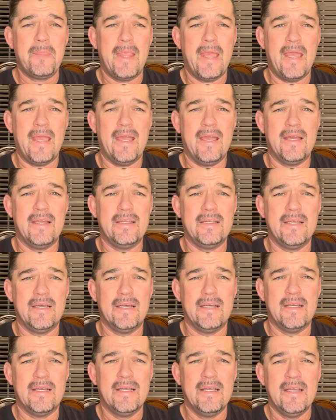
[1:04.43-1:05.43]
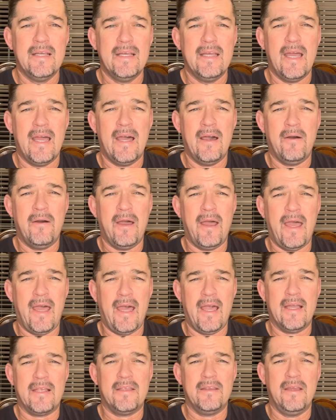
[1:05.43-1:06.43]
and how
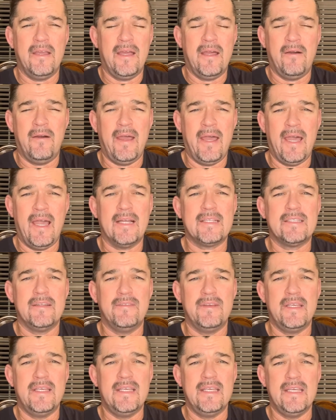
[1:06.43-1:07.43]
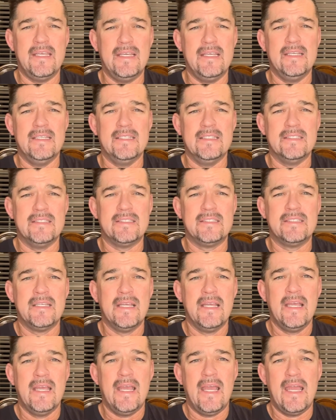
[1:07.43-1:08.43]
active he is.
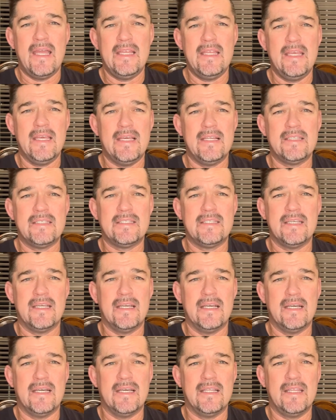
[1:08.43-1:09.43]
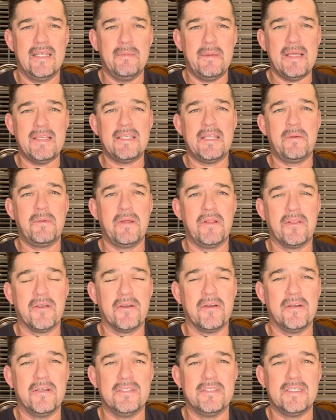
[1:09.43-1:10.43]
And yet, the amazing thing we
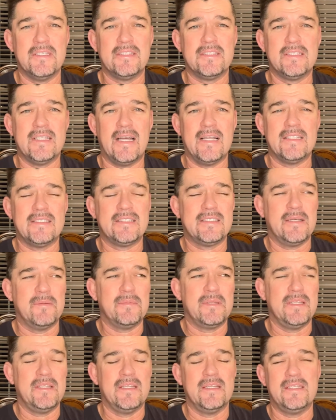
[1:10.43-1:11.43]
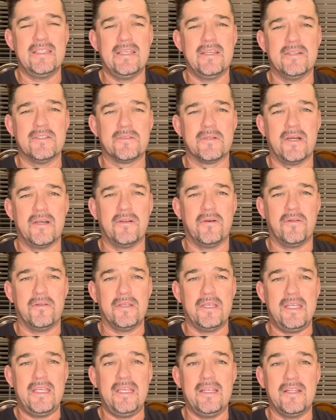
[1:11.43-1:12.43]
learn is it's not something that he goes around
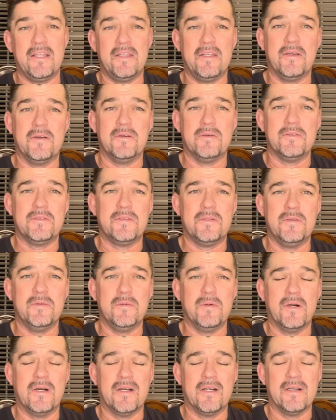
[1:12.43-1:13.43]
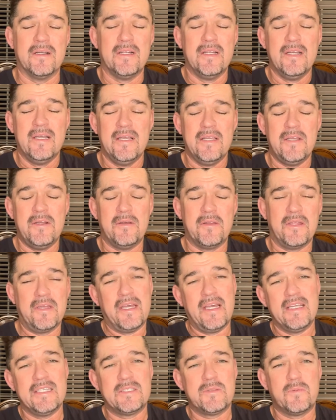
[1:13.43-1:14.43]
only healing those who are, you know, the
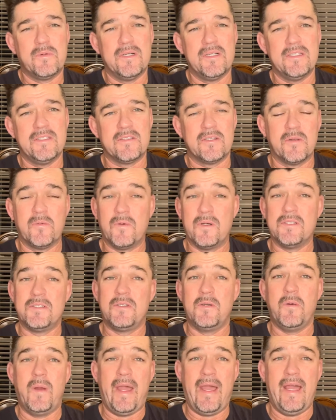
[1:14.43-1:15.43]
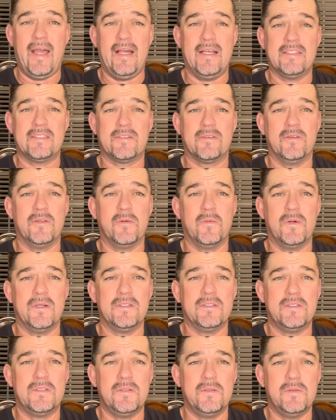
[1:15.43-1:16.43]
nice ones or the ones who ask or the
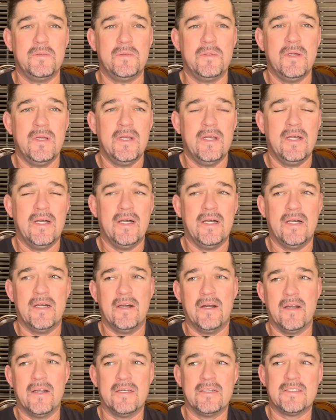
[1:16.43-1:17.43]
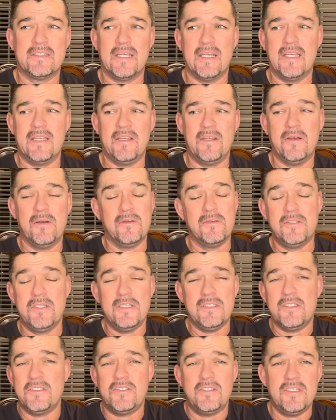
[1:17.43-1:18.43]
ones who are saying, you know,
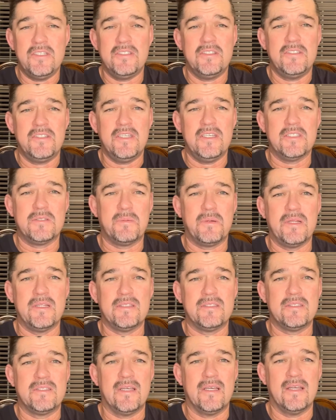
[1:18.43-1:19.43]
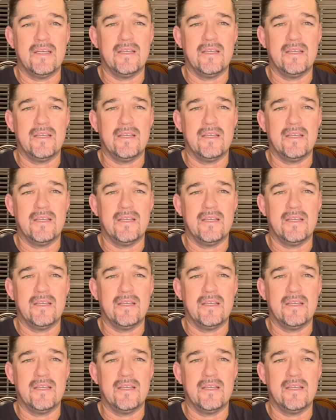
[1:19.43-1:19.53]
Jesus, Jesus, Jesus, but it's